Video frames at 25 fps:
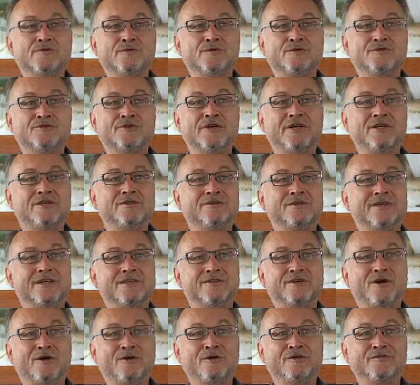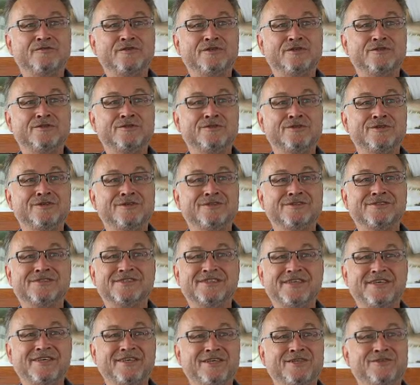you try to get out of it, you
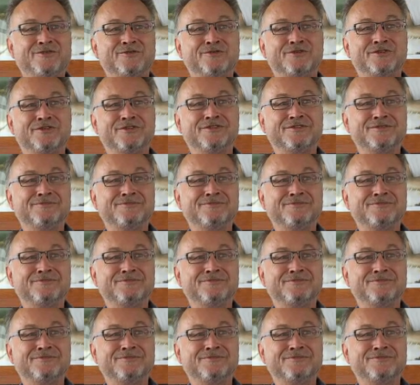sink into it.